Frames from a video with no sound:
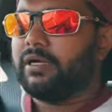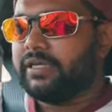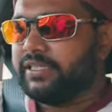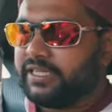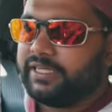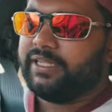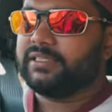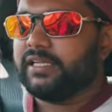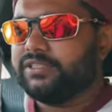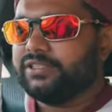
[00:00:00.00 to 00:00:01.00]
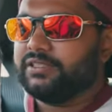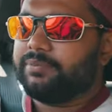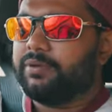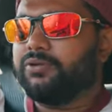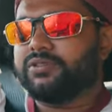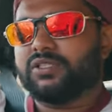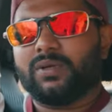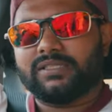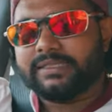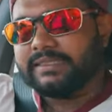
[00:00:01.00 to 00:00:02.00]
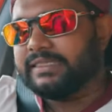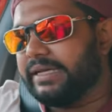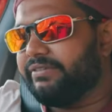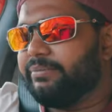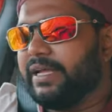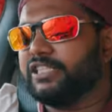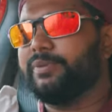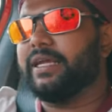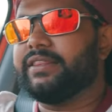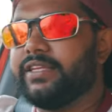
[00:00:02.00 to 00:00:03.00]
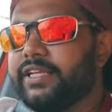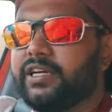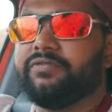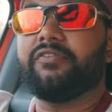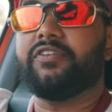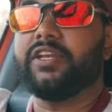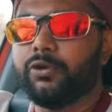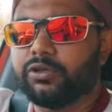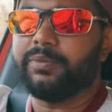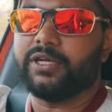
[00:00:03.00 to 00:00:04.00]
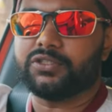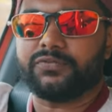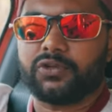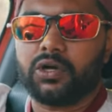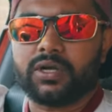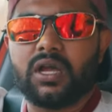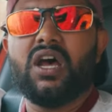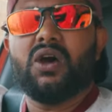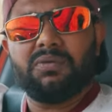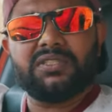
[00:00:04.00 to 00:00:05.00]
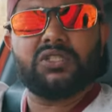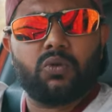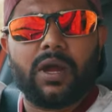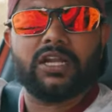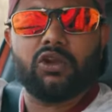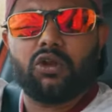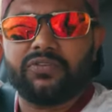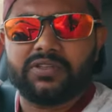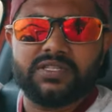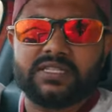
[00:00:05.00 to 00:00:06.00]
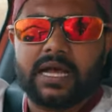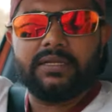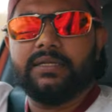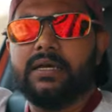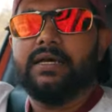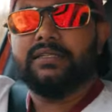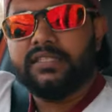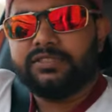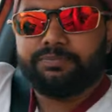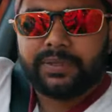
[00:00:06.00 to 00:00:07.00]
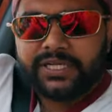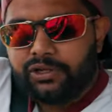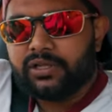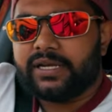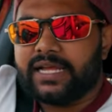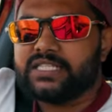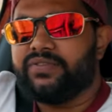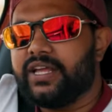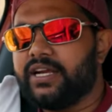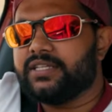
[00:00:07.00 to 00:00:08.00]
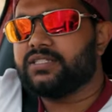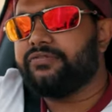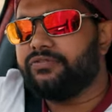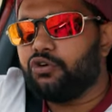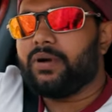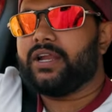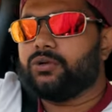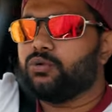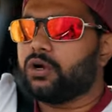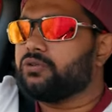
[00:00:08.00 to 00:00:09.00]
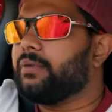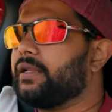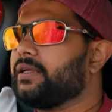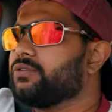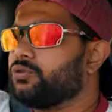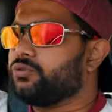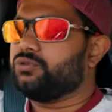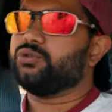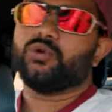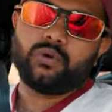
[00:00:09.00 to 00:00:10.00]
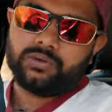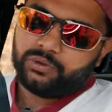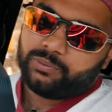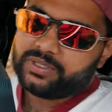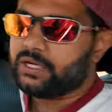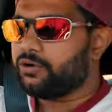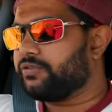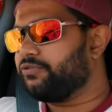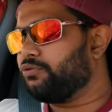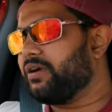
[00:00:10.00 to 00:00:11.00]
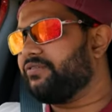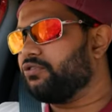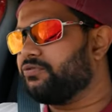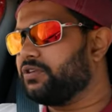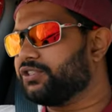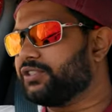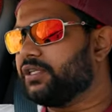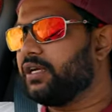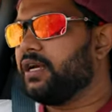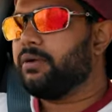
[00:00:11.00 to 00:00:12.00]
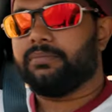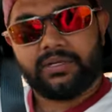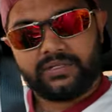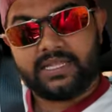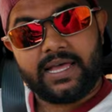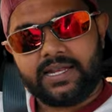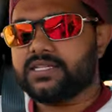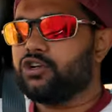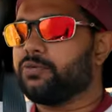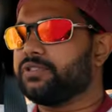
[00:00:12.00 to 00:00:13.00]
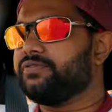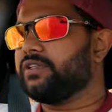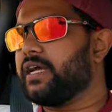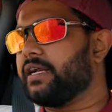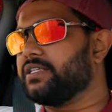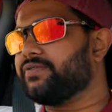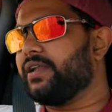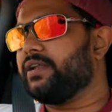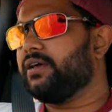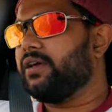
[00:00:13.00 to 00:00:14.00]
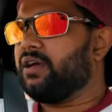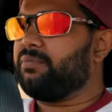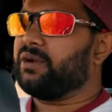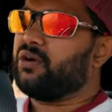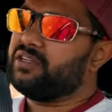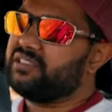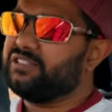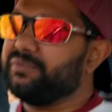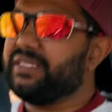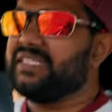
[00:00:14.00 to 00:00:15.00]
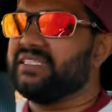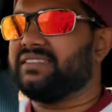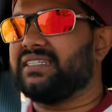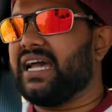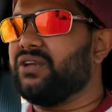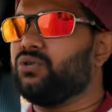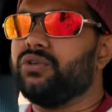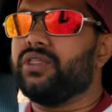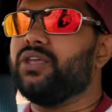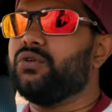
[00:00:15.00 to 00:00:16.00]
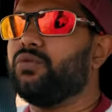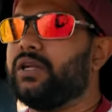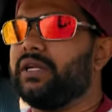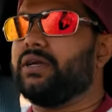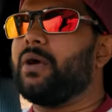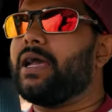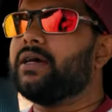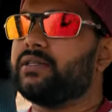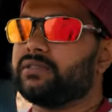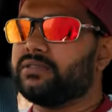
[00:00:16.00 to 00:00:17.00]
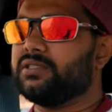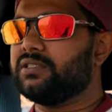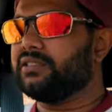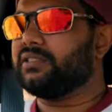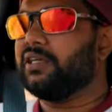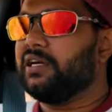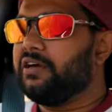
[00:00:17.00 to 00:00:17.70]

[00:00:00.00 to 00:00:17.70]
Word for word: multi-jet diesel engine that produces 167 bhp and 350 Nm of torque, which is quite a lot for this car. This particular S variant is the 4x2 automatic, so you miss out on the 4x4 version, but there is an option for that as well. But honestly speaking, I don't think you would require the